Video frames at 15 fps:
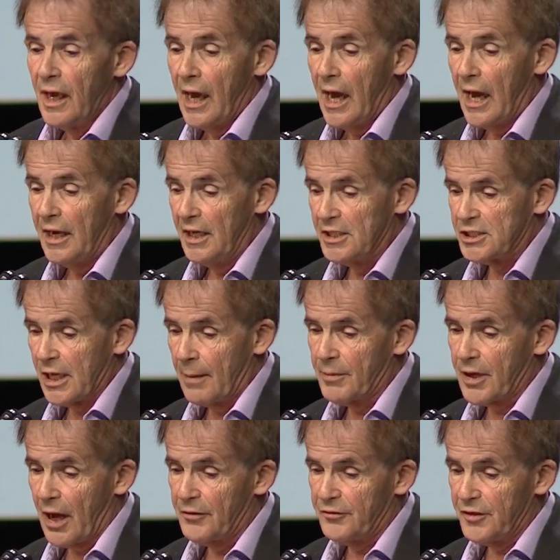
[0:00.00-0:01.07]
And in some
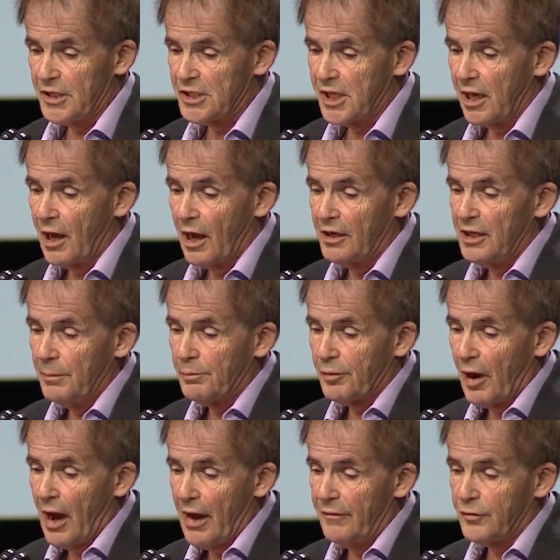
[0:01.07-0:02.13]
countries, they are
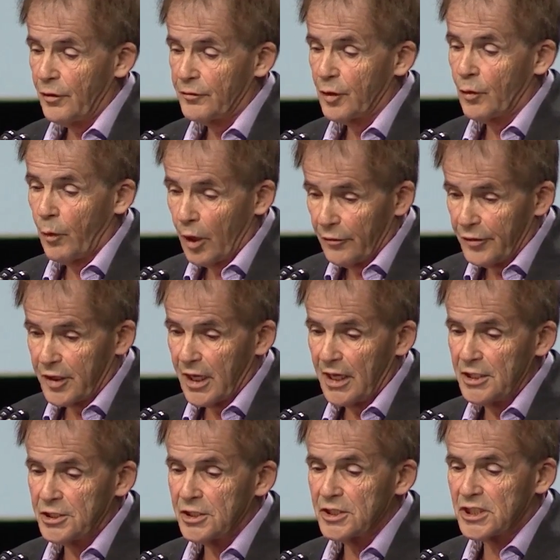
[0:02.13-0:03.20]
deprived of the
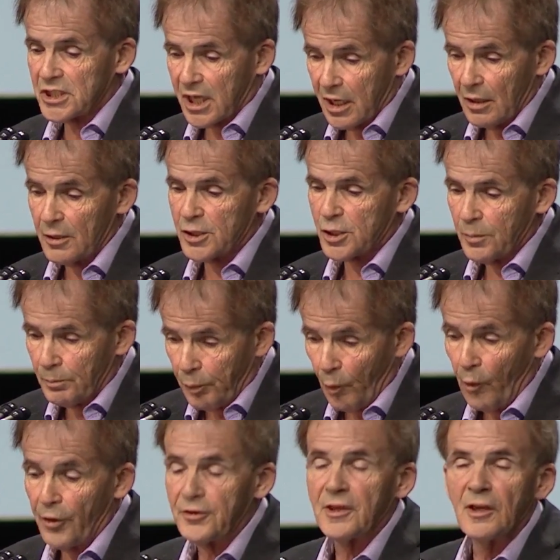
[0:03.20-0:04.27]
qualifications, skills,
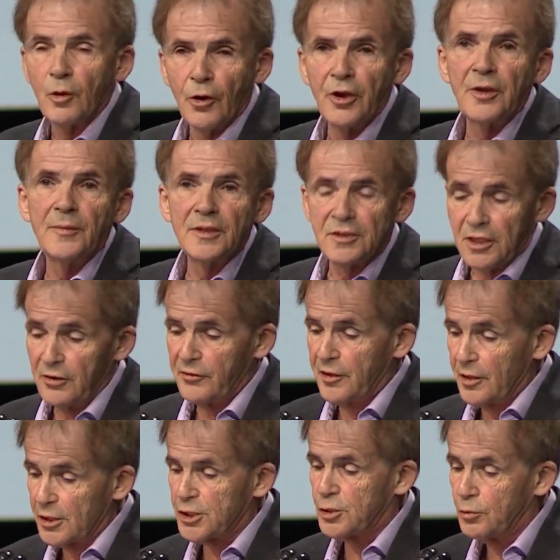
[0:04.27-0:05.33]
support, and learning
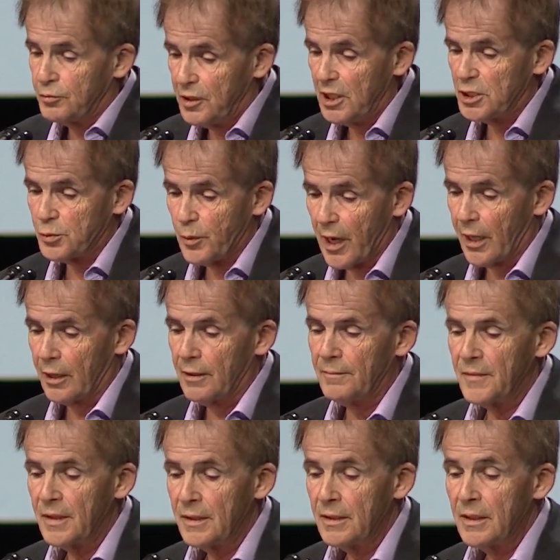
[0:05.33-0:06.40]
materials to teach well.
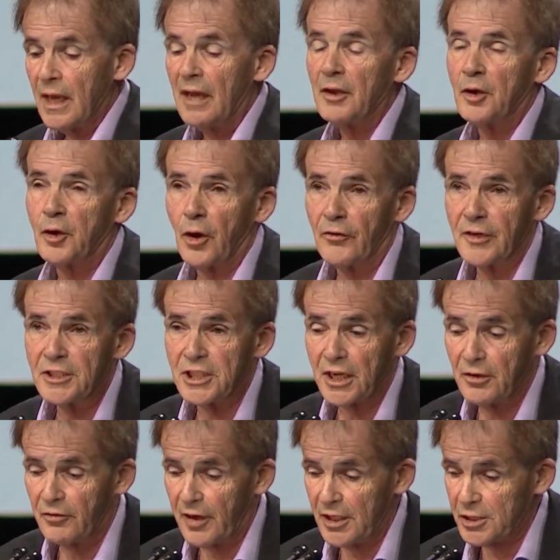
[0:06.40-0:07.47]
And the current
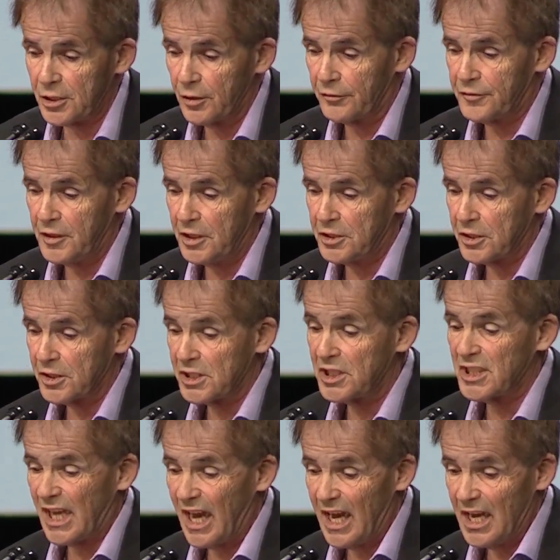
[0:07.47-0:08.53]
generation of teachers
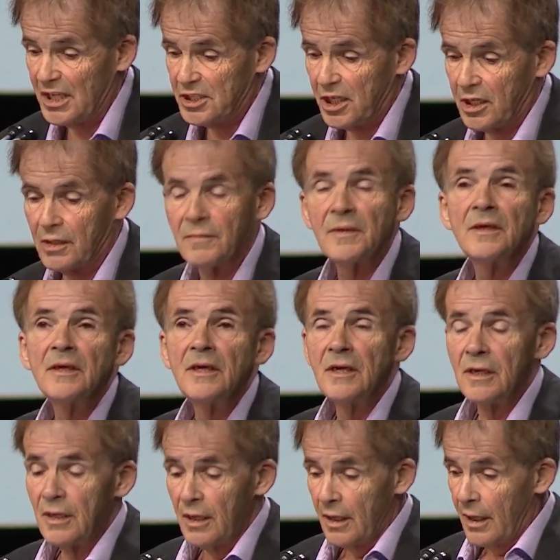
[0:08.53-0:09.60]
is aging.
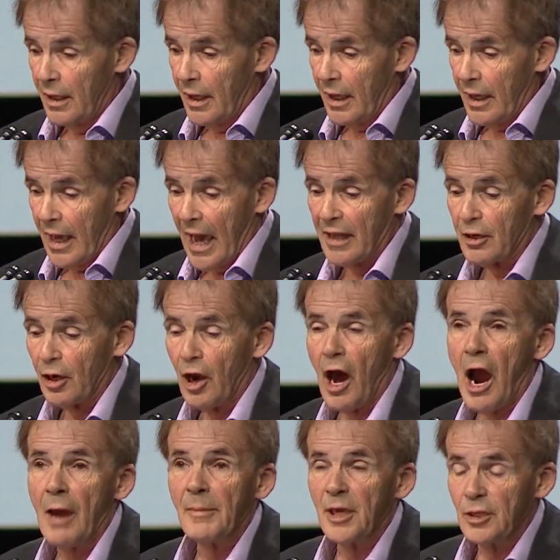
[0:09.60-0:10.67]
And
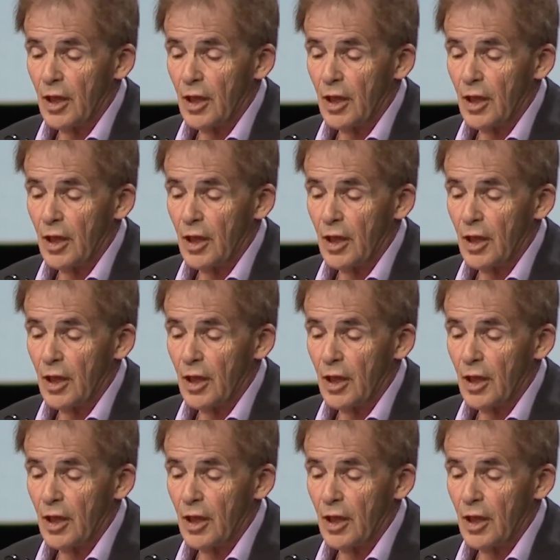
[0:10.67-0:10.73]
alarming